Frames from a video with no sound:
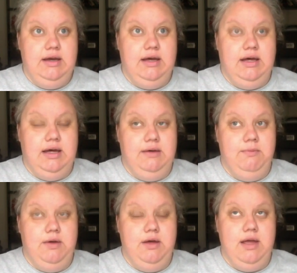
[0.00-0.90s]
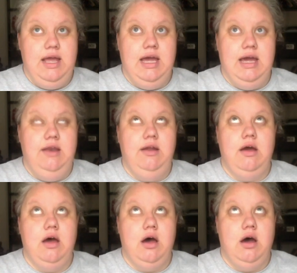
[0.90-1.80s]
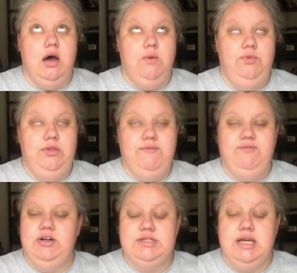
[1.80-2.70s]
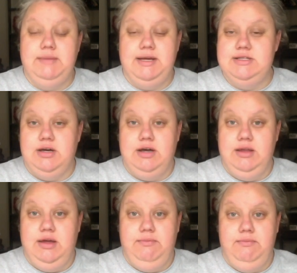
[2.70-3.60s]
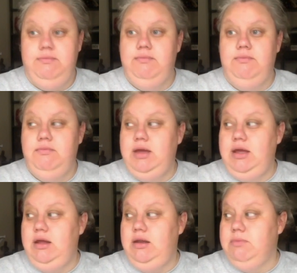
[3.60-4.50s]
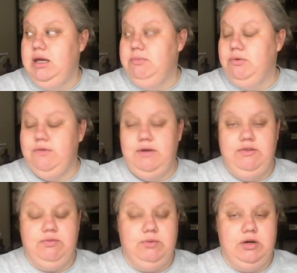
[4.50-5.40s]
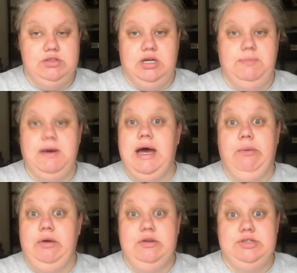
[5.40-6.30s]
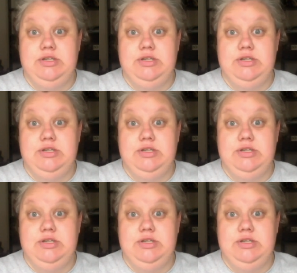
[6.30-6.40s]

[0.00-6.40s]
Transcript: And the first time I saw them in my boyfriend's workshop, I was